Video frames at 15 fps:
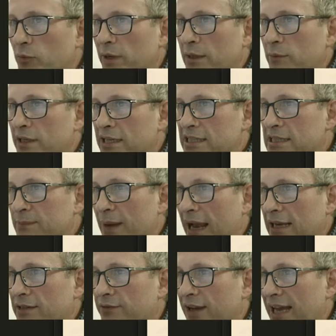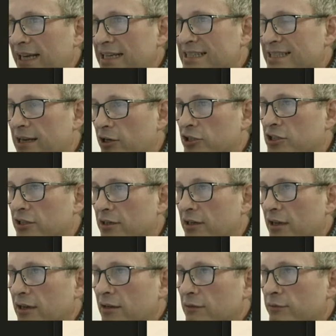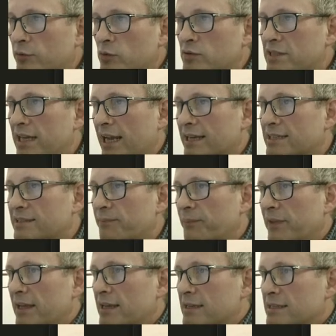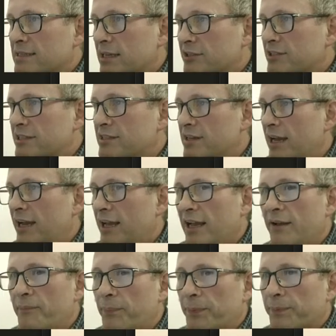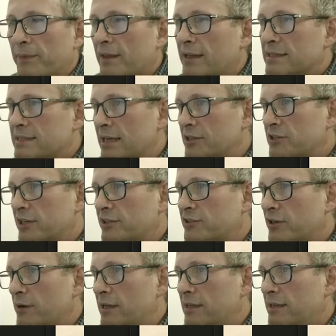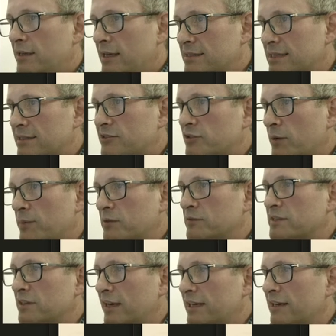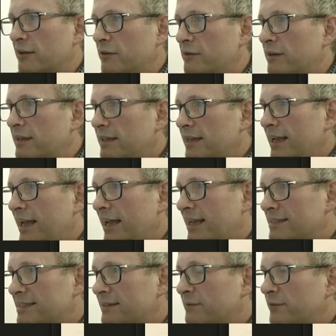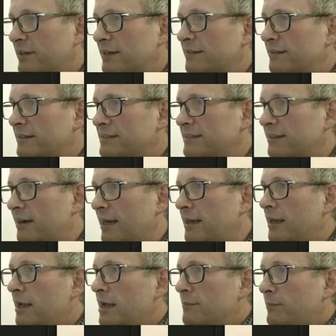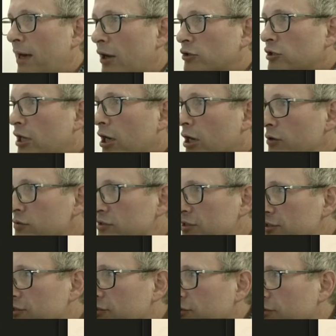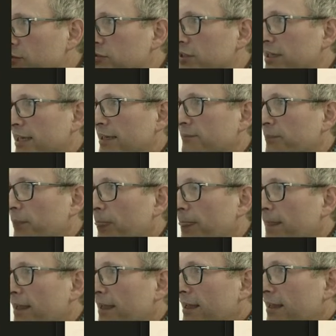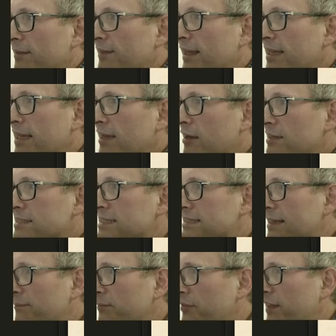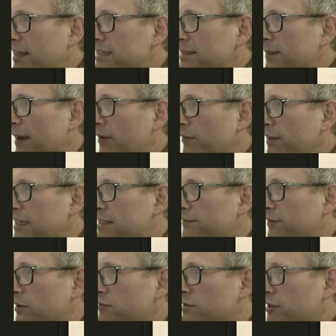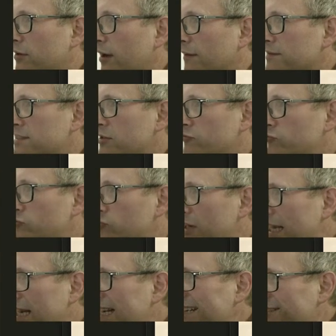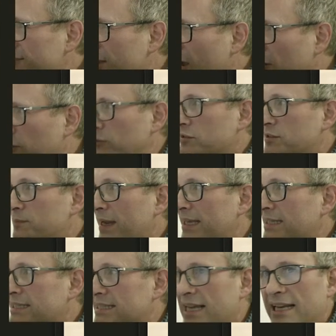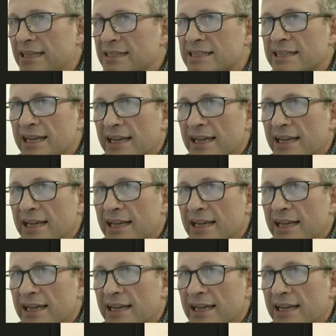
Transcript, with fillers: we would expect for any suction vortex. Such a, uh, such a uh, as a tropical cyclone, as in figure 39. But on closer scrutiny, there are some things about these photographs that really don't make sense